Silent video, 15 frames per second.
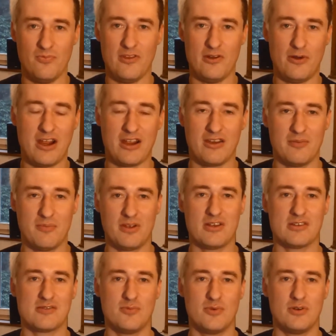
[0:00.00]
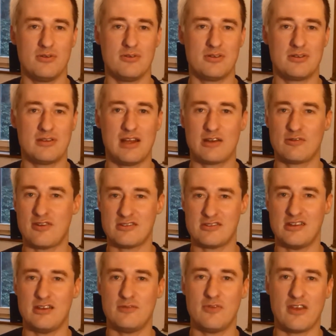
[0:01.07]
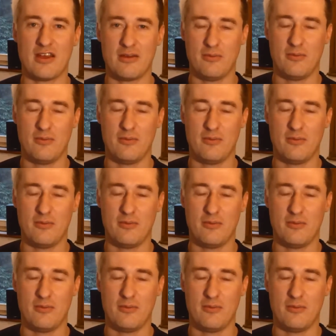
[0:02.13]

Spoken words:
the record because it wouldn't like resonate